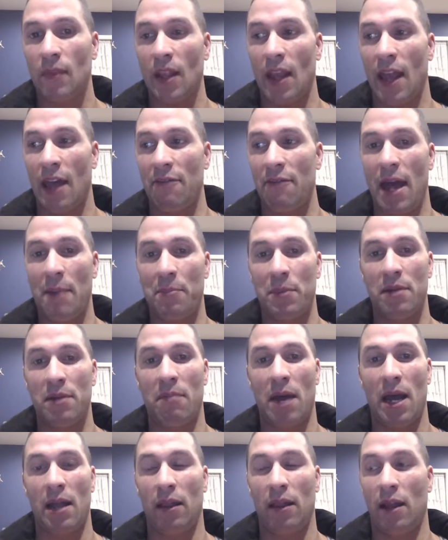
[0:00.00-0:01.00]
happened in
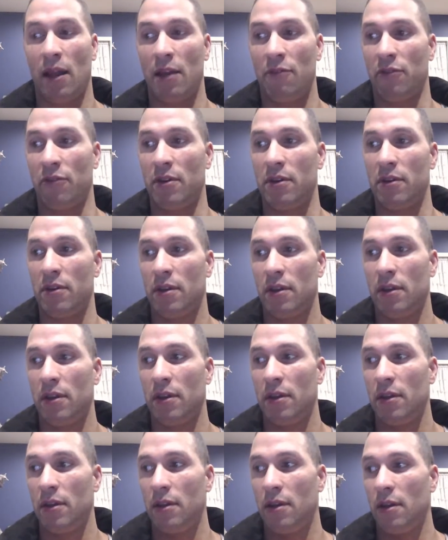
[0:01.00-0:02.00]
my life, and
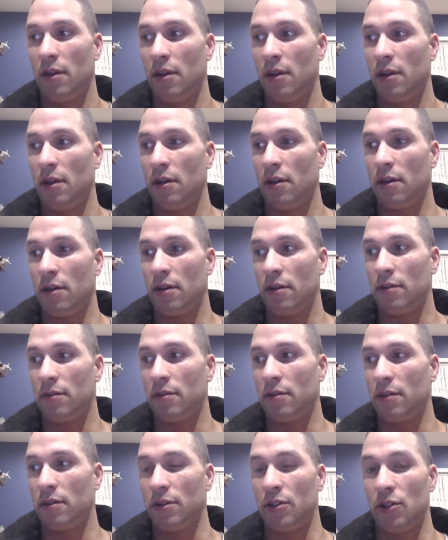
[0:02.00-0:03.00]

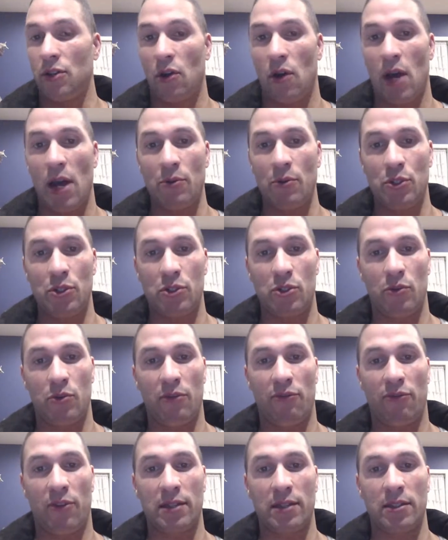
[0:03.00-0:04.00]
I was just
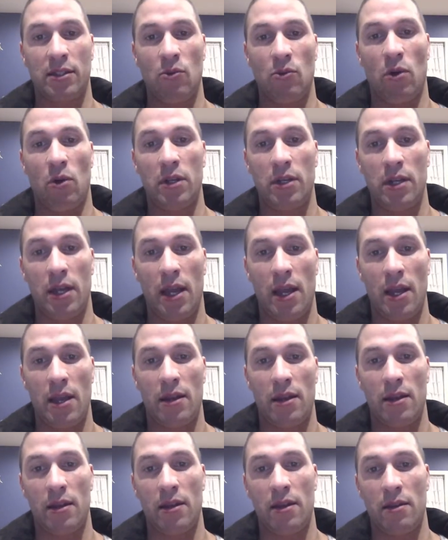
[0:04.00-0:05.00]
reflecting one day
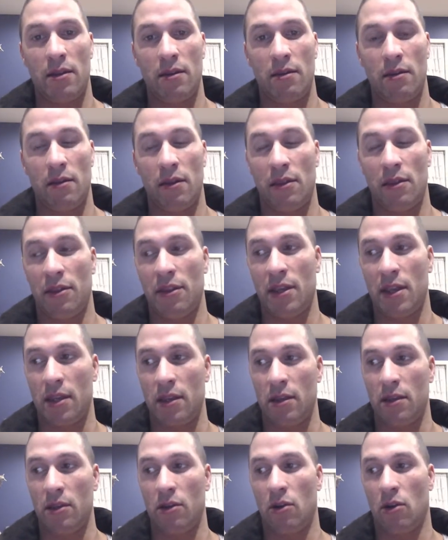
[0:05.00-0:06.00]
and
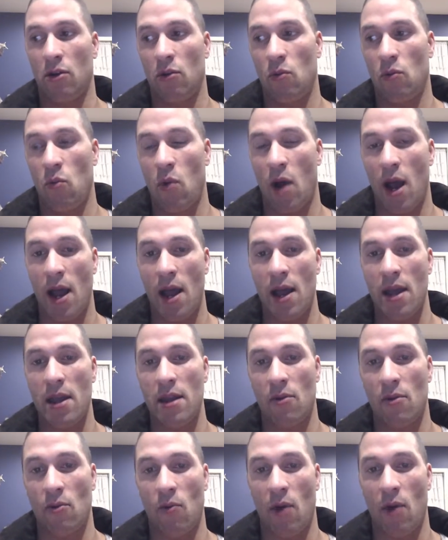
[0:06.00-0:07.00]
thinking,
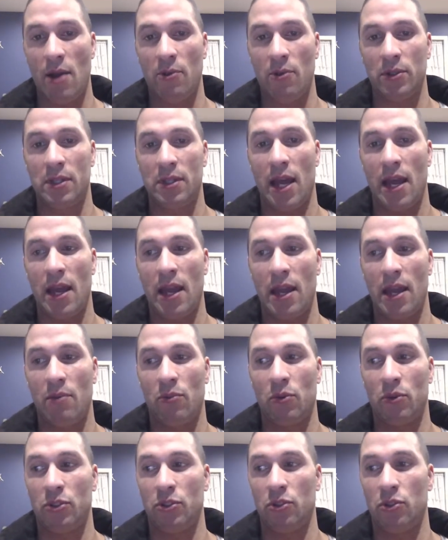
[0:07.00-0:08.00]
why was I
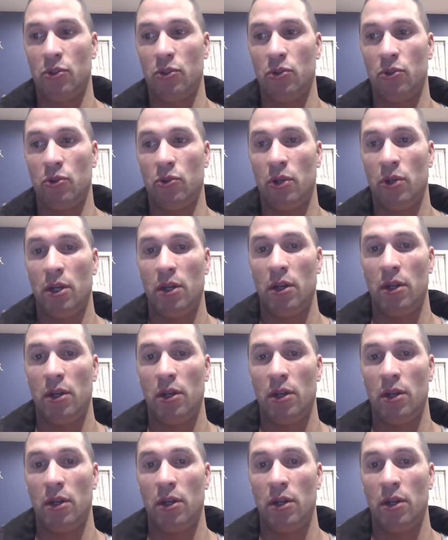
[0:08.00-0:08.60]
able to